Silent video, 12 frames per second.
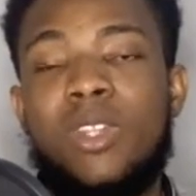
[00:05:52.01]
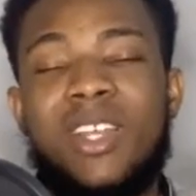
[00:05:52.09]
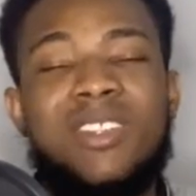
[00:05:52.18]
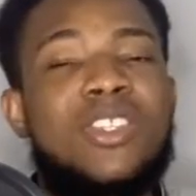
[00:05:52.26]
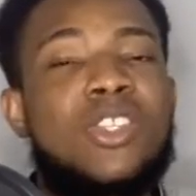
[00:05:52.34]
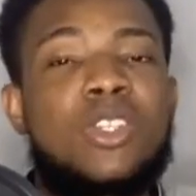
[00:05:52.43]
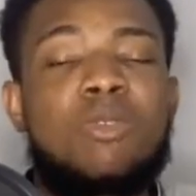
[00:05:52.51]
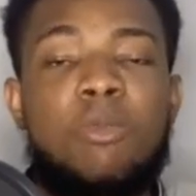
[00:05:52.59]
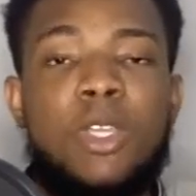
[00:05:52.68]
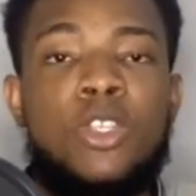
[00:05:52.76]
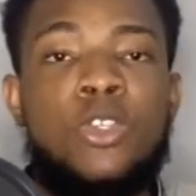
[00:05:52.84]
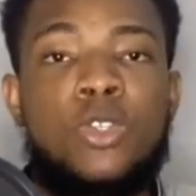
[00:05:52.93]
Now, this doesn't
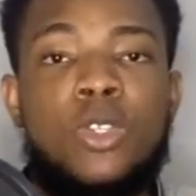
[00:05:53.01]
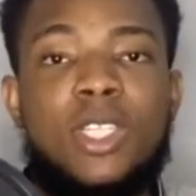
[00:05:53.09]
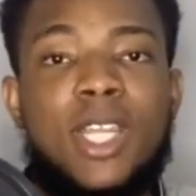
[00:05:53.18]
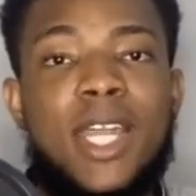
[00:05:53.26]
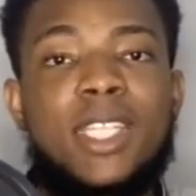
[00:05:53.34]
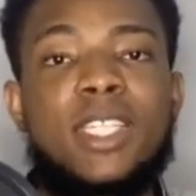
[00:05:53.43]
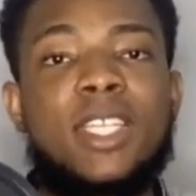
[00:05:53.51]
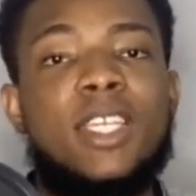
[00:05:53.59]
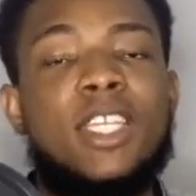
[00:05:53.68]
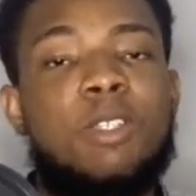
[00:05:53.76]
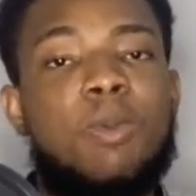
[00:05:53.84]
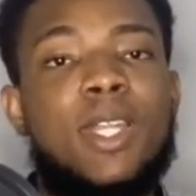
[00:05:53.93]
mean you should start
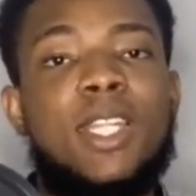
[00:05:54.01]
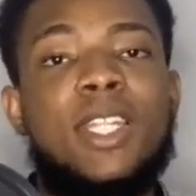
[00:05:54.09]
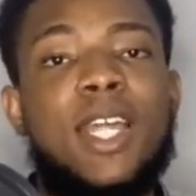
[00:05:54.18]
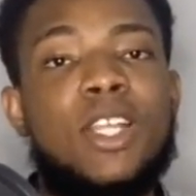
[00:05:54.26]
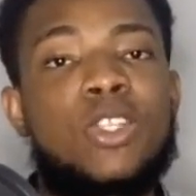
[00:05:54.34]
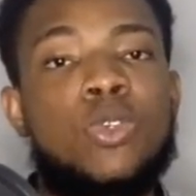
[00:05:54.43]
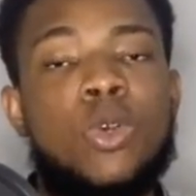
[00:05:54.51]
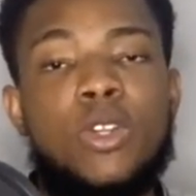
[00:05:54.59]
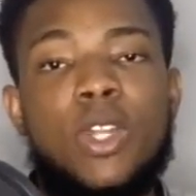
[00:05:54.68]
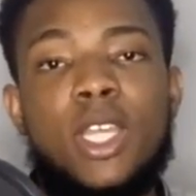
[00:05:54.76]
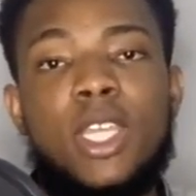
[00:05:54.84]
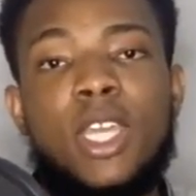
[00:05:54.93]
spending that
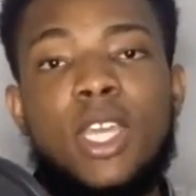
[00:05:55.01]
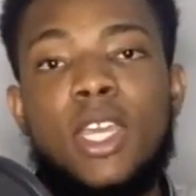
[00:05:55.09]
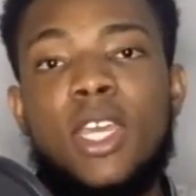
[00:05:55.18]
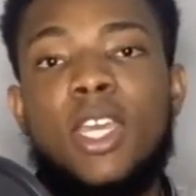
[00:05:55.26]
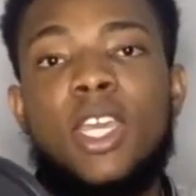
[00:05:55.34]
200k